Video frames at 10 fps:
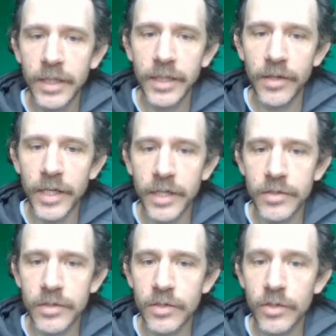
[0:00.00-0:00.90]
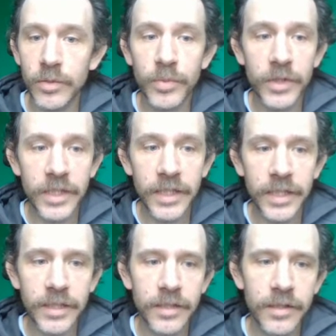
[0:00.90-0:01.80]
in thousands could
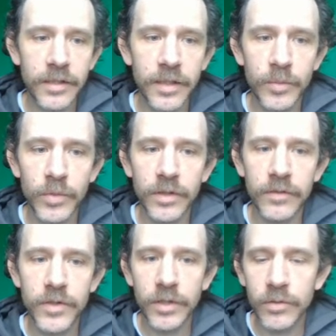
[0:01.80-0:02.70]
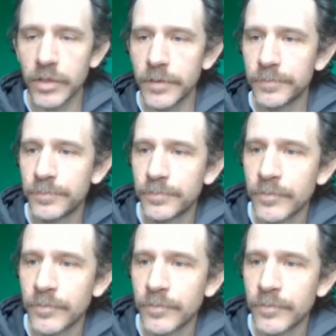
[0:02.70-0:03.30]
predict the number of children.